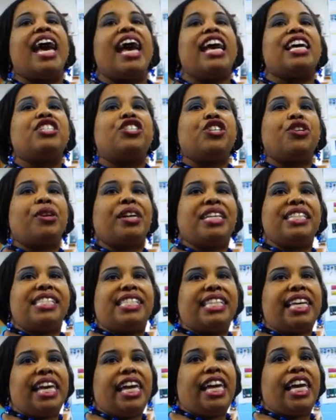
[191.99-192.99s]
As you can
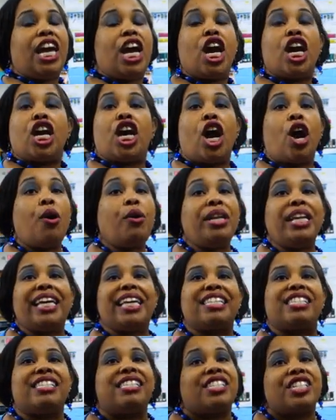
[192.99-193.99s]
see, coding
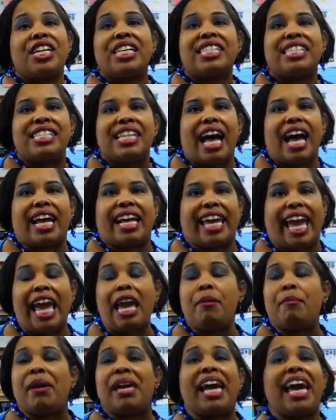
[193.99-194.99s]
is just not
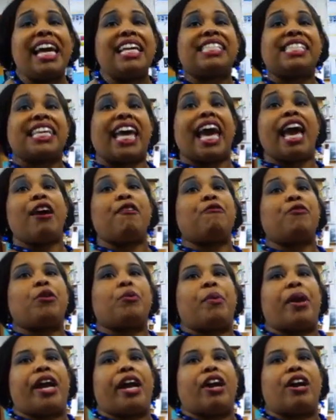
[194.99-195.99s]
gaming, it's
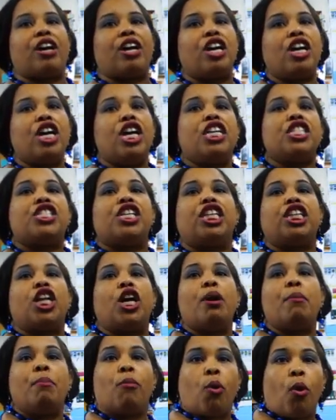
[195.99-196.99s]
everywhere. To
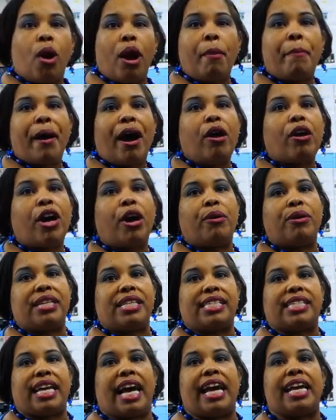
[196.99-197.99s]
learn more about coding
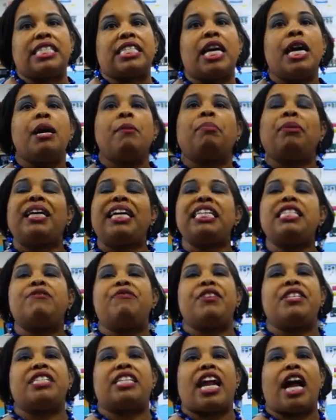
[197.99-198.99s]
sites, please
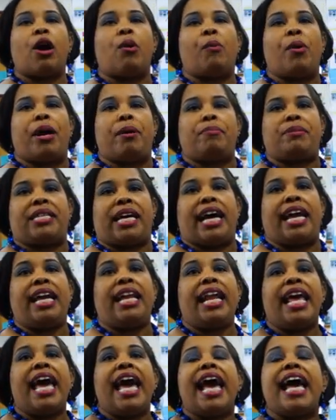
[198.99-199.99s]
visit our website
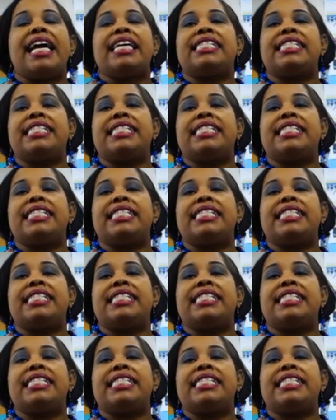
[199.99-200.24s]
at